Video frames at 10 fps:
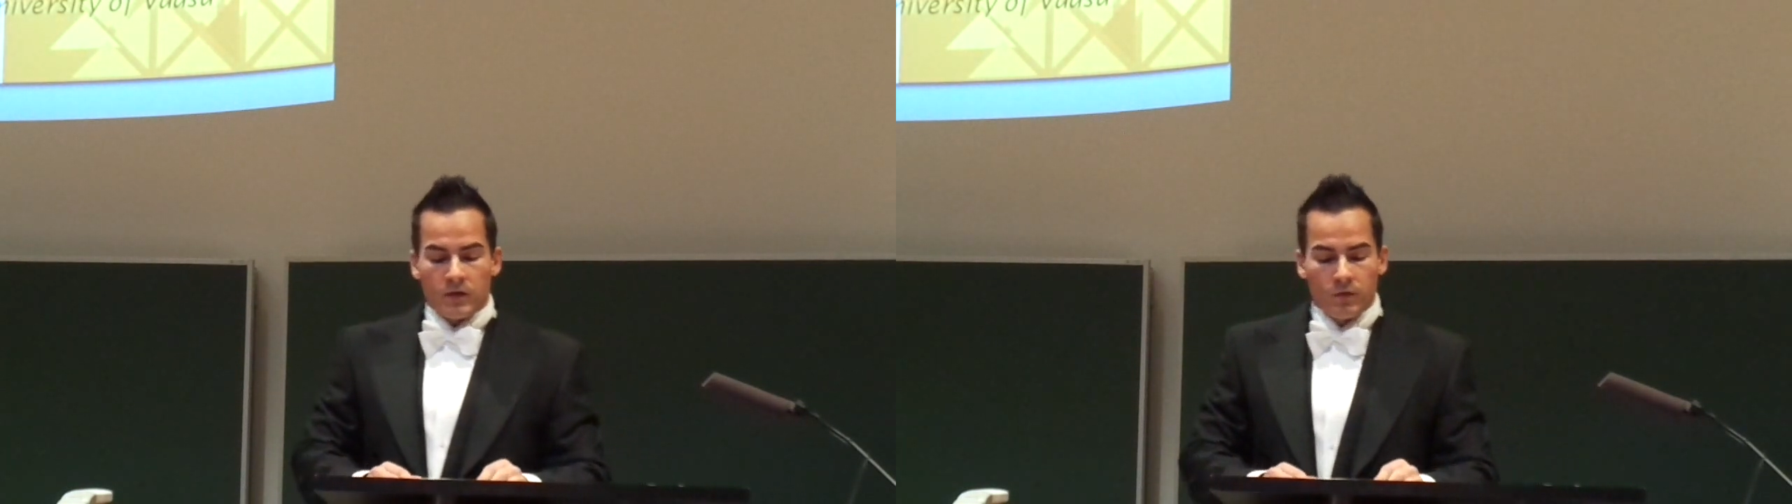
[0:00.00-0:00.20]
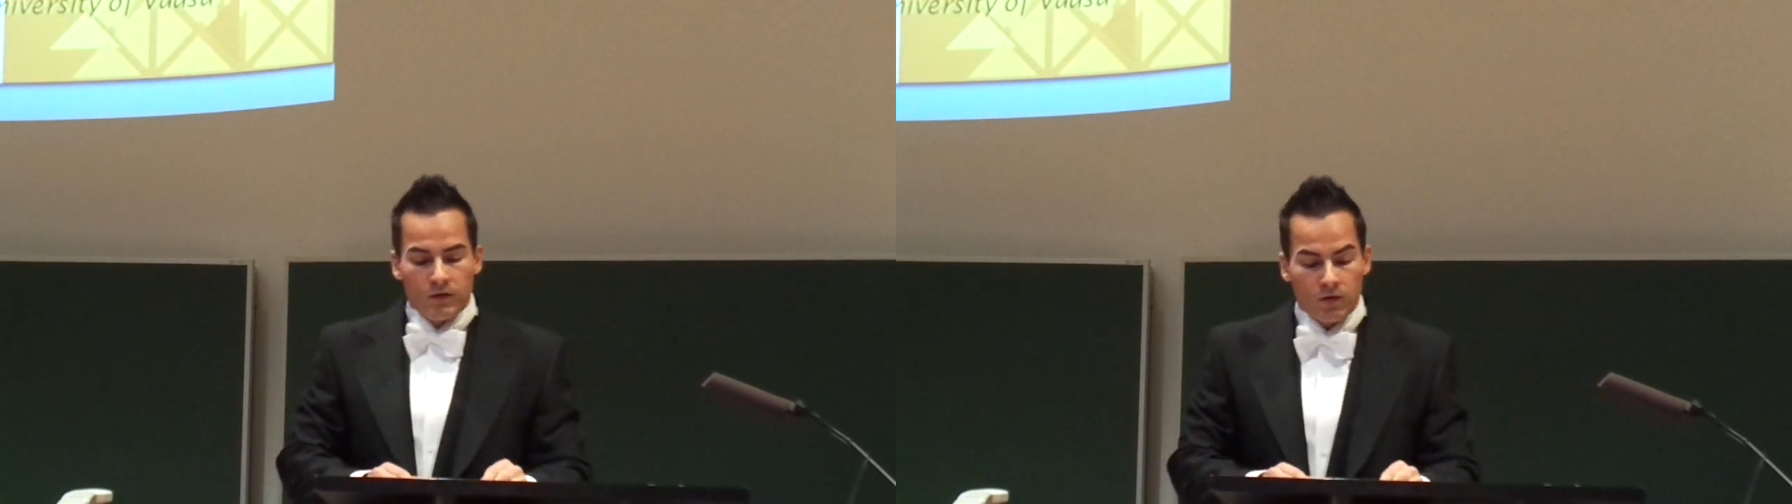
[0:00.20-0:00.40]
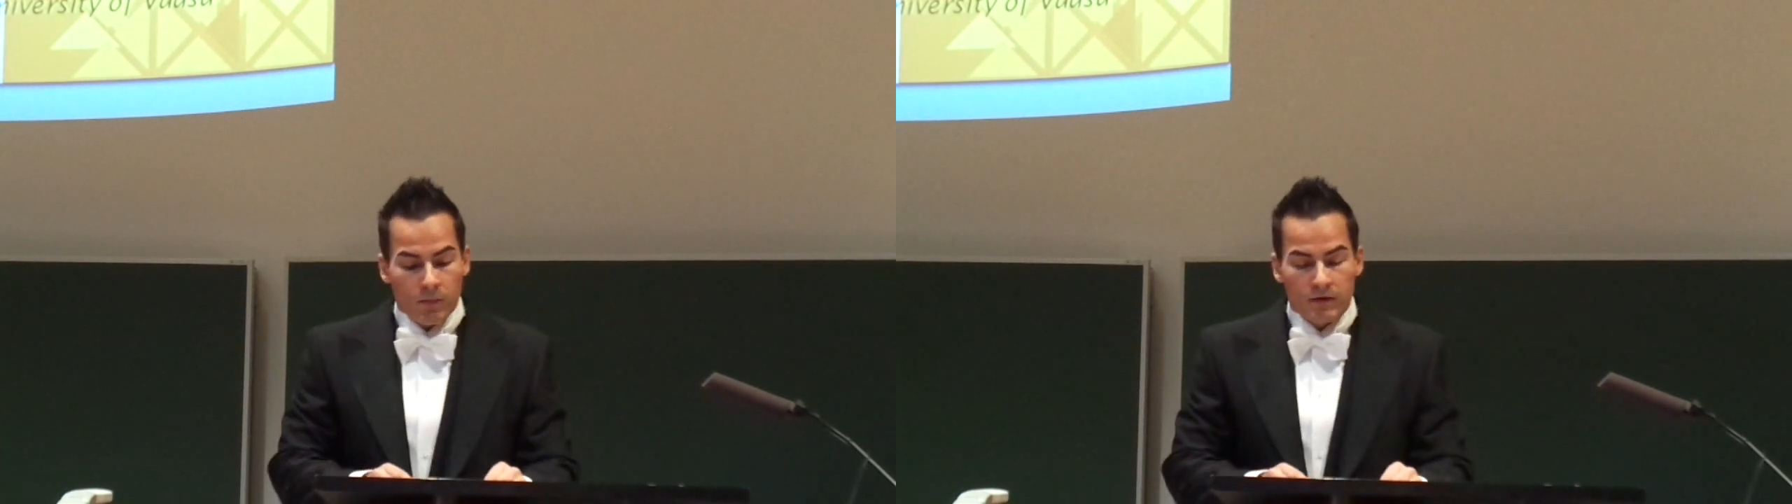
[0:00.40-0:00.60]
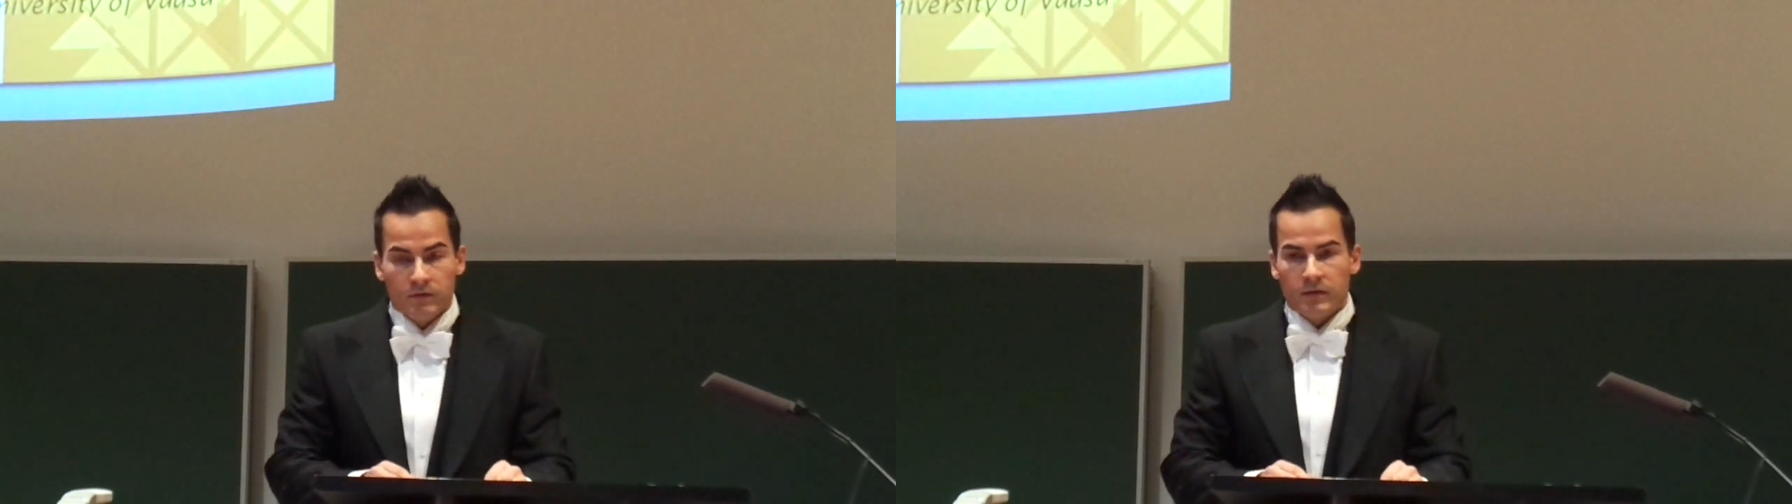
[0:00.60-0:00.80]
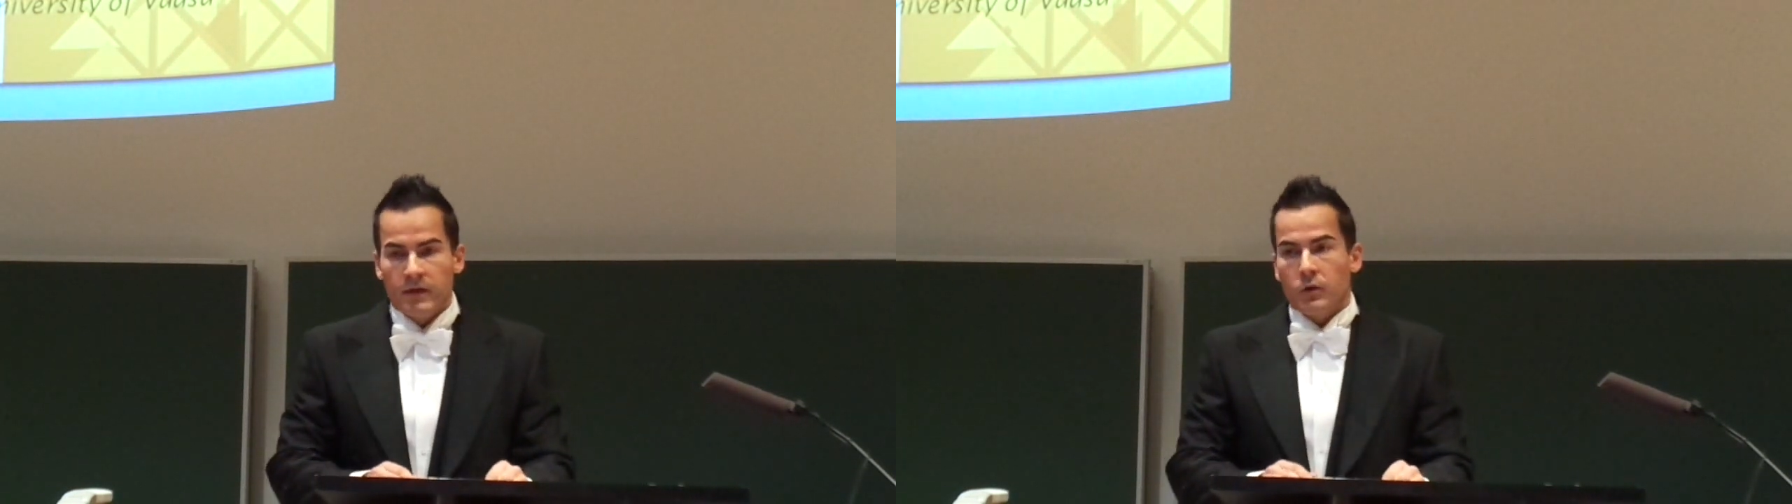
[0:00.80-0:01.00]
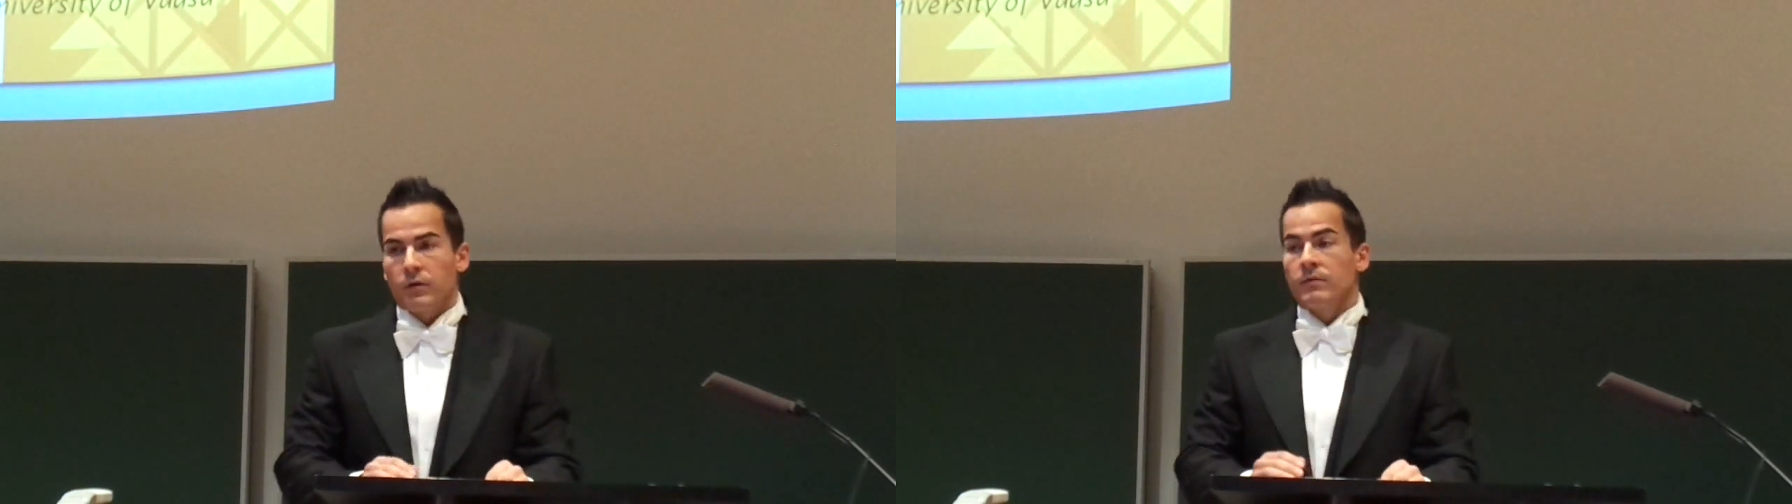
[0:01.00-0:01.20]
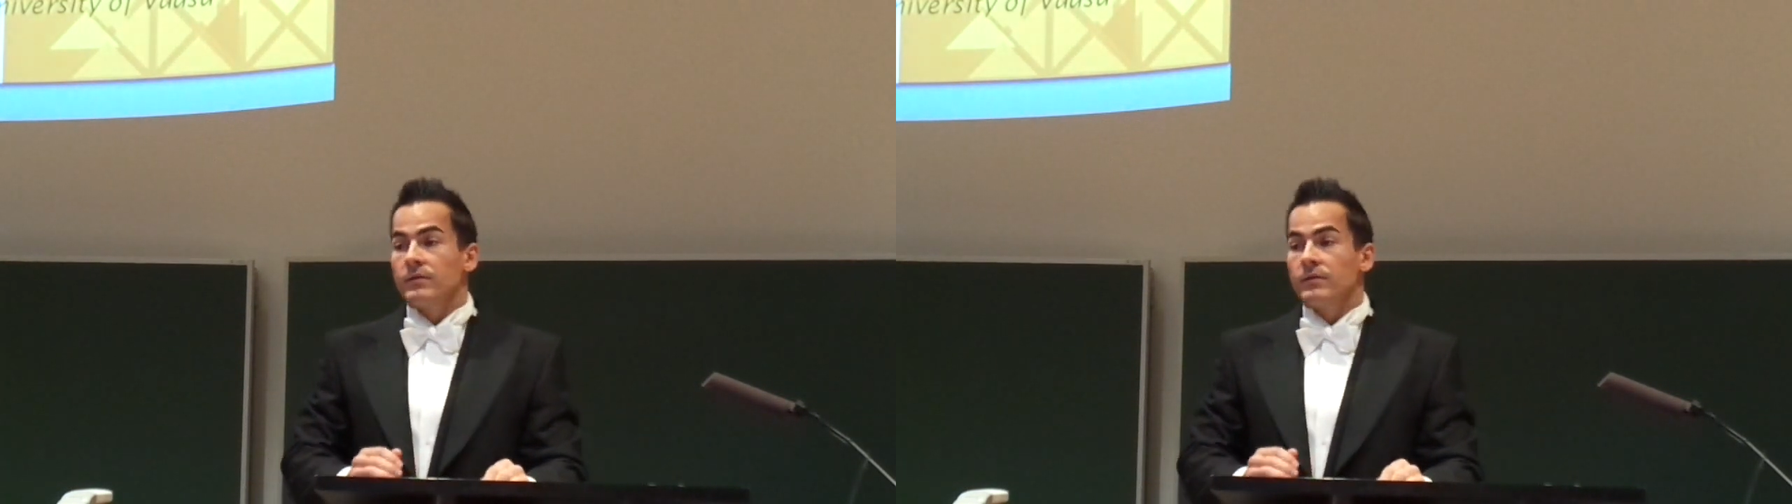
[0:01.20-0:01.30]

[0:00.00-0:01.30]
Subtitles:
critique on my dissertation?